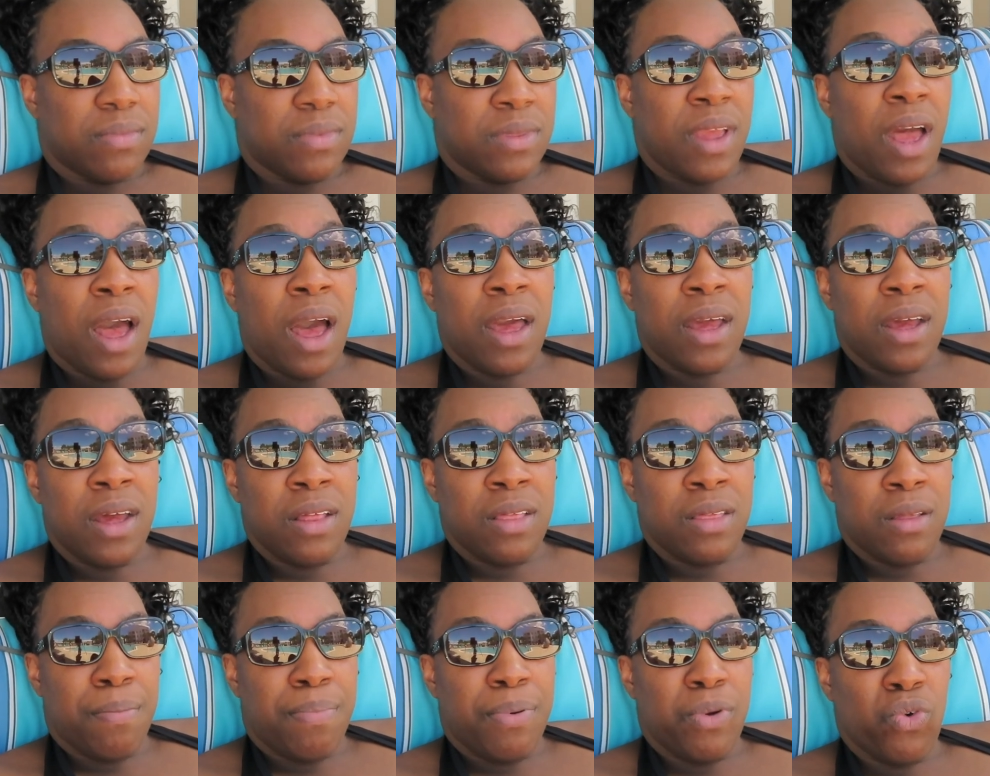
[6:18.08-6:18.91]
Not
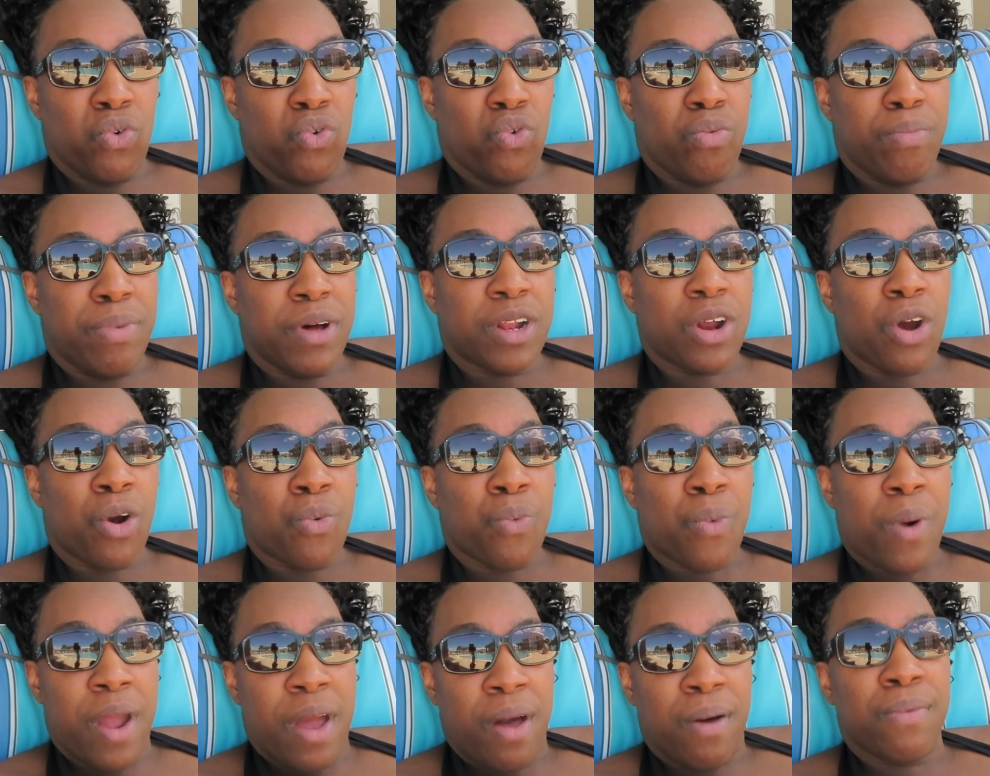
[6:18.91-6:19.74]
in the pool, but
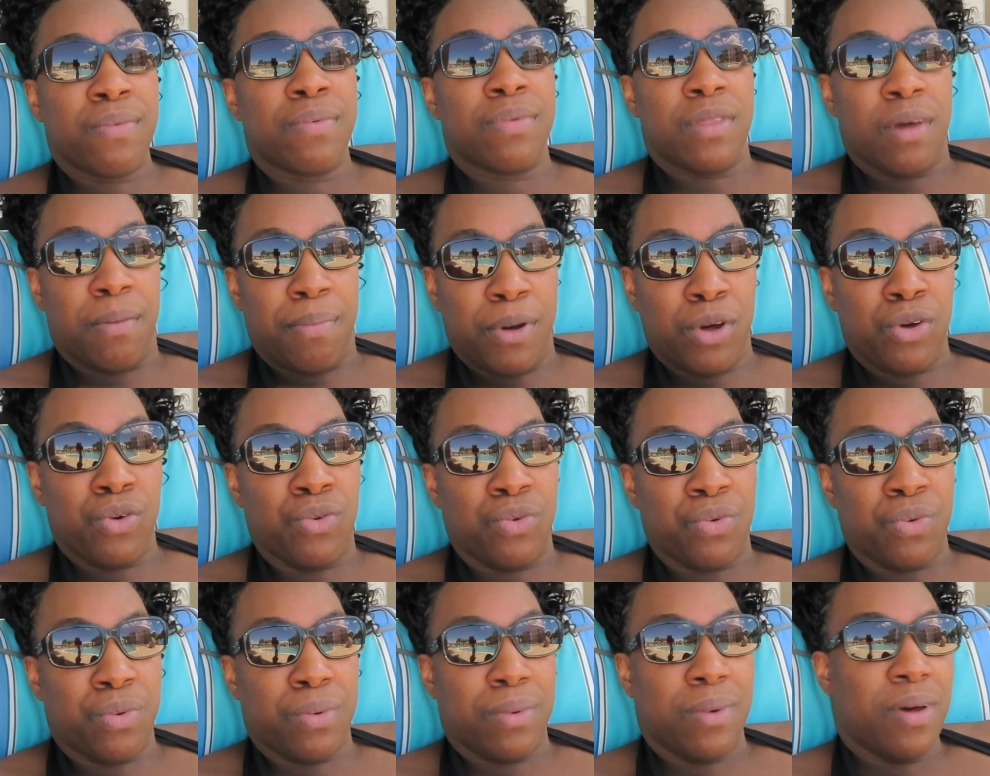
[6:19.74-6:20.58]
around the
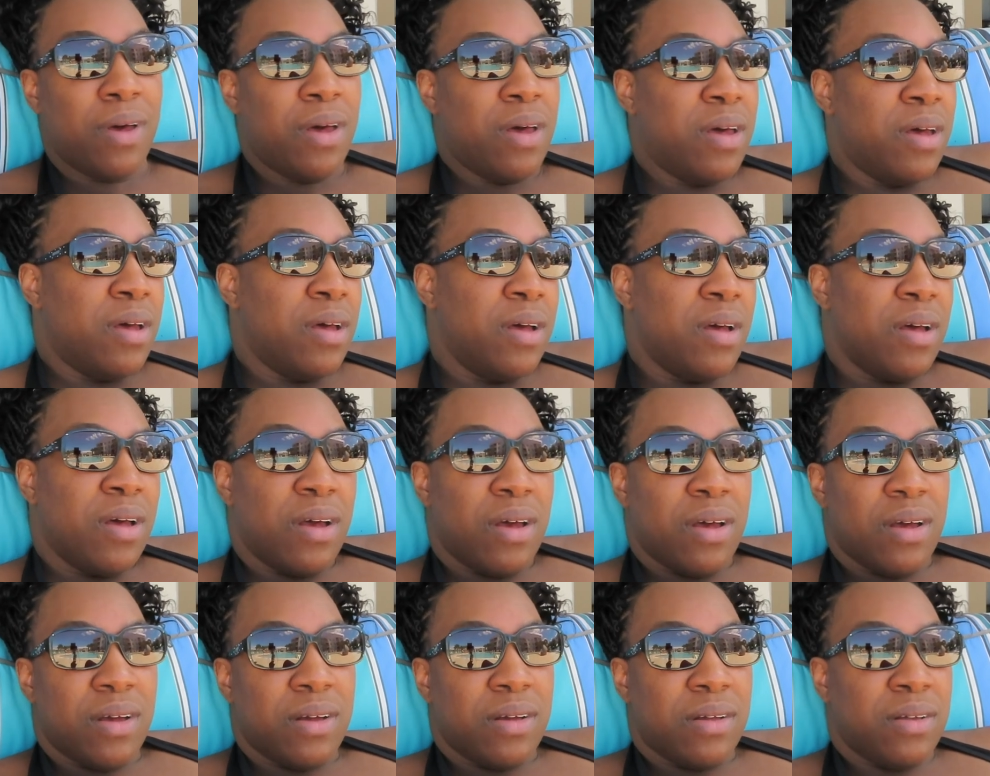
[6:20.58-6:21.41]
pool.
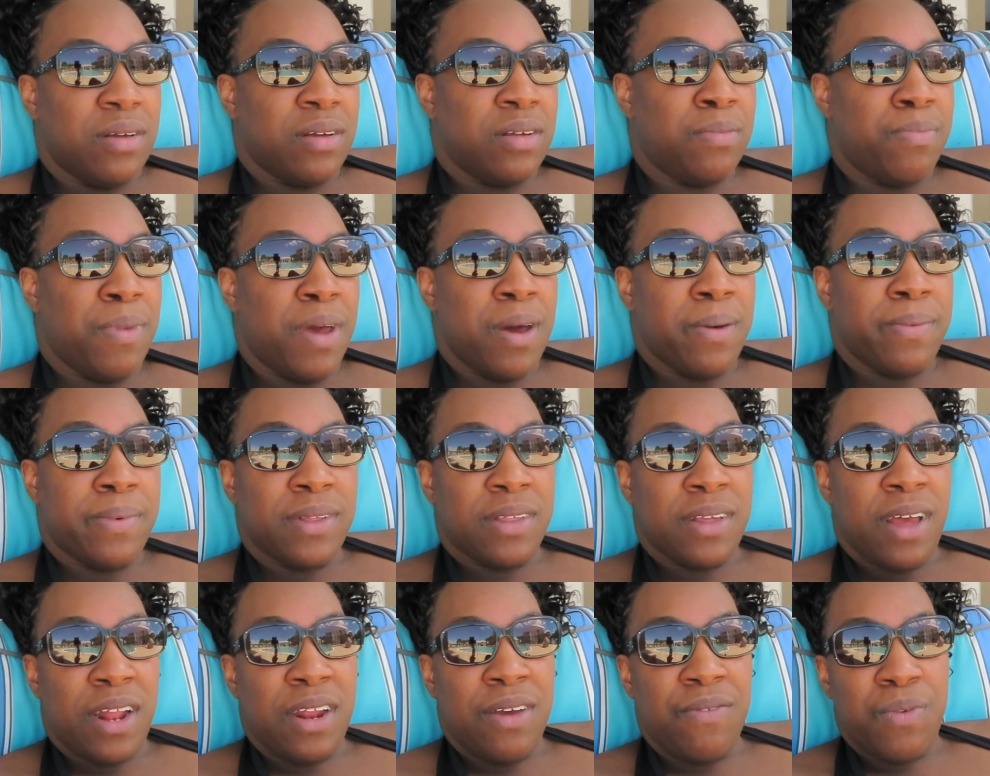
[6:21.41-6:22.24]
This man was
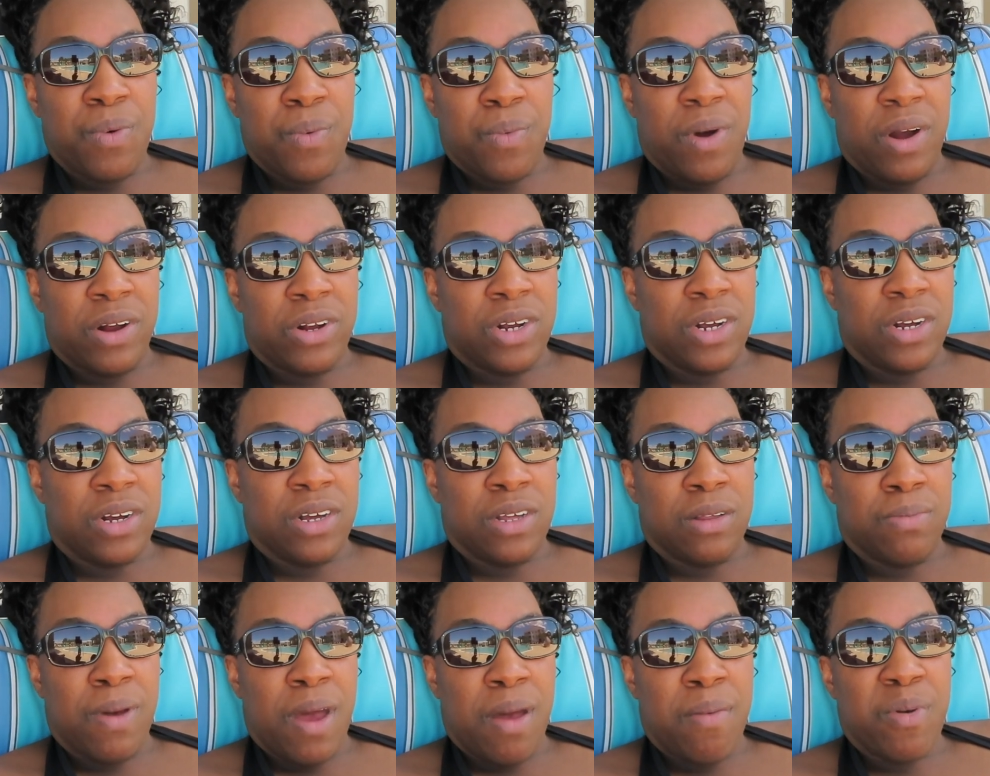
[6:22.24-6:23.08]
not even watching
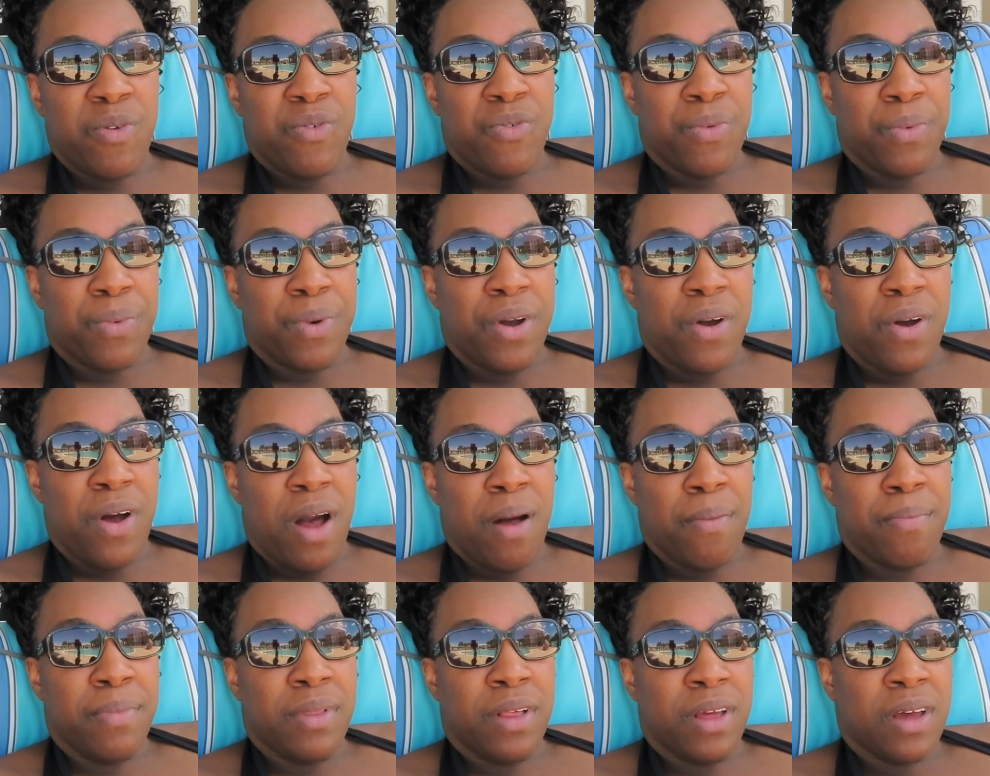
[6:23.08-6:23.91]
his baby for real.
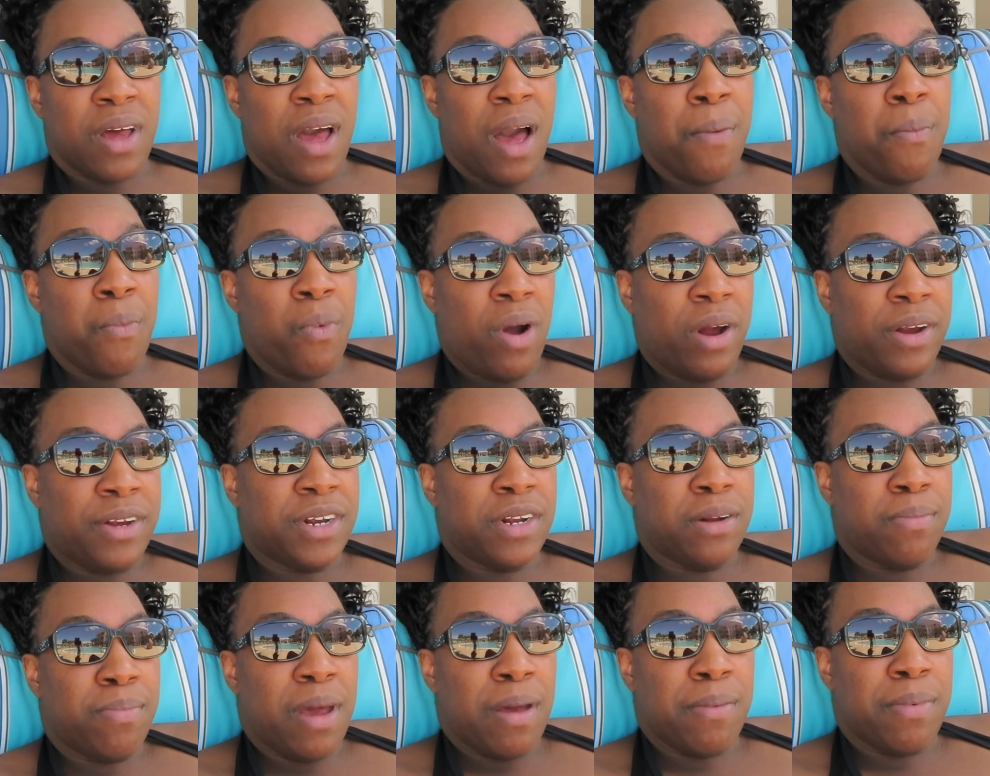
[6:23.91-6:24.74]
I'm
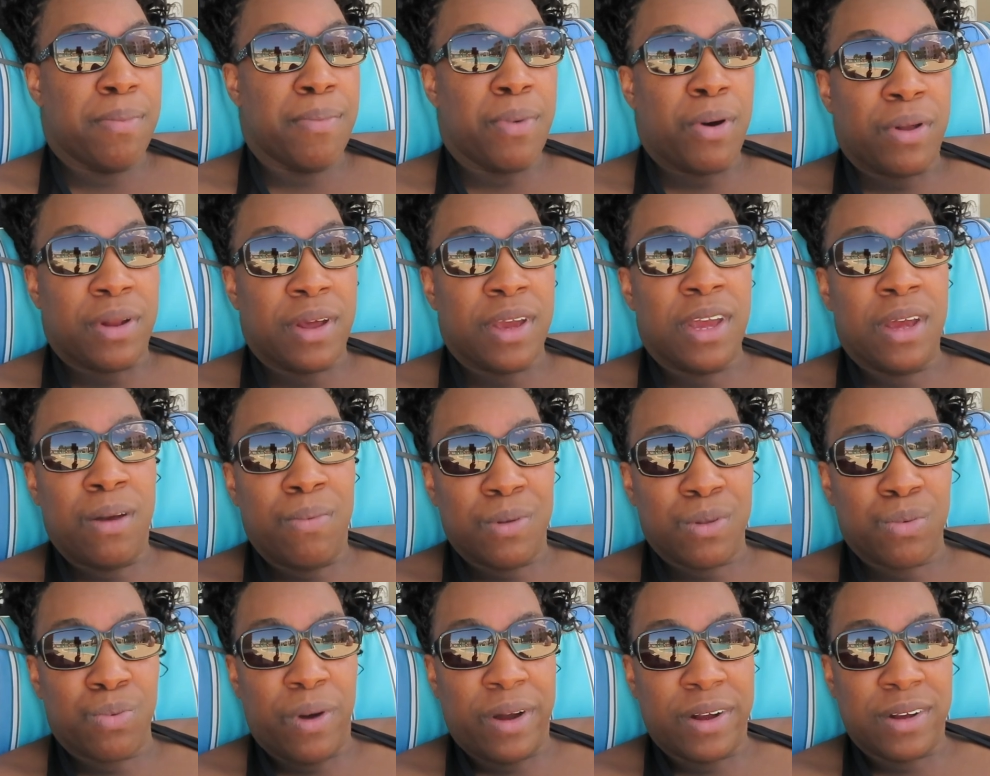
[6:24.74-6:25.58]
watching the baby more than he
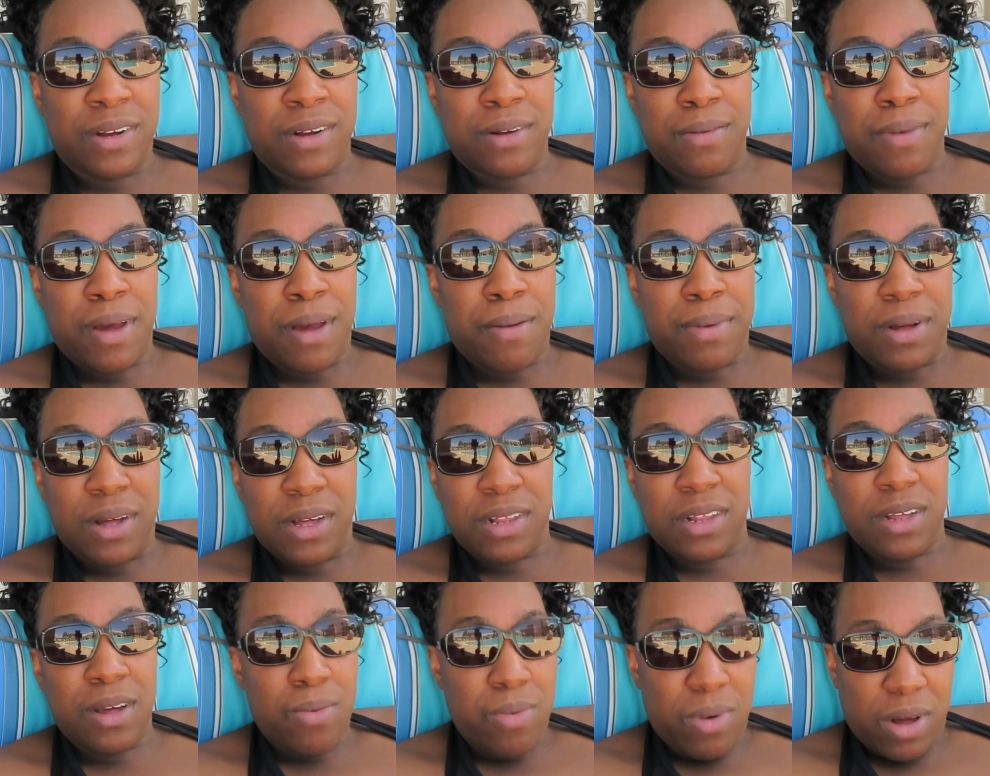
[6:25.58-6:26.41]
was watching the baby,
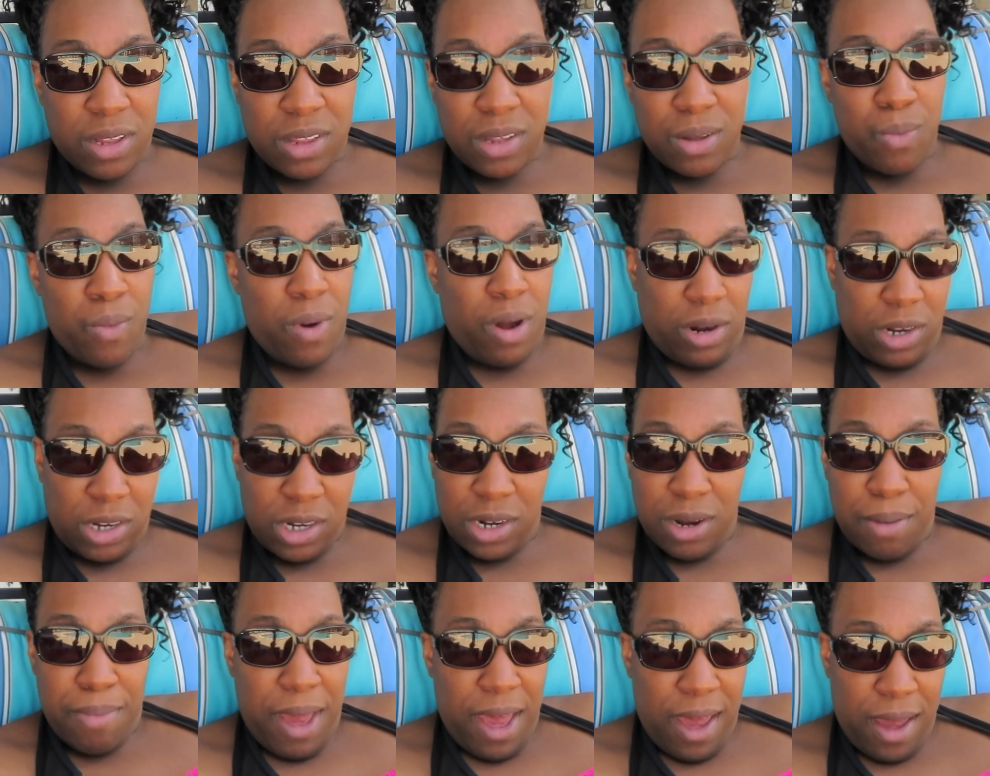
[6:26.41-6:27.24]
because he wasn't
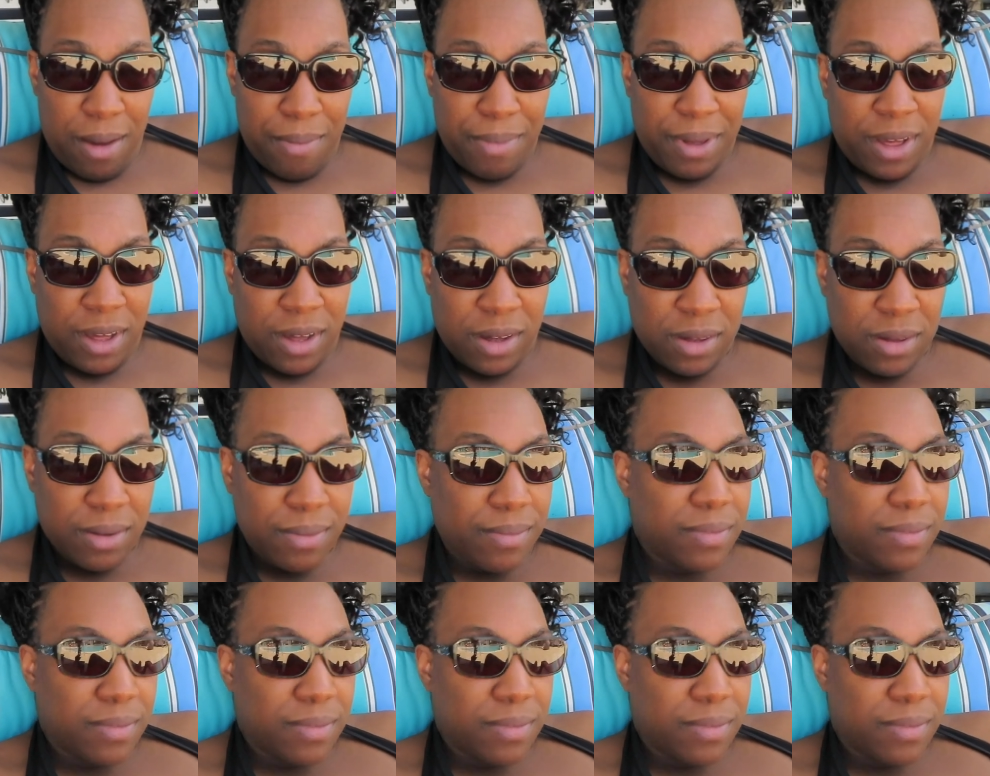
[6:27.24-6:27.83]
watching the baby.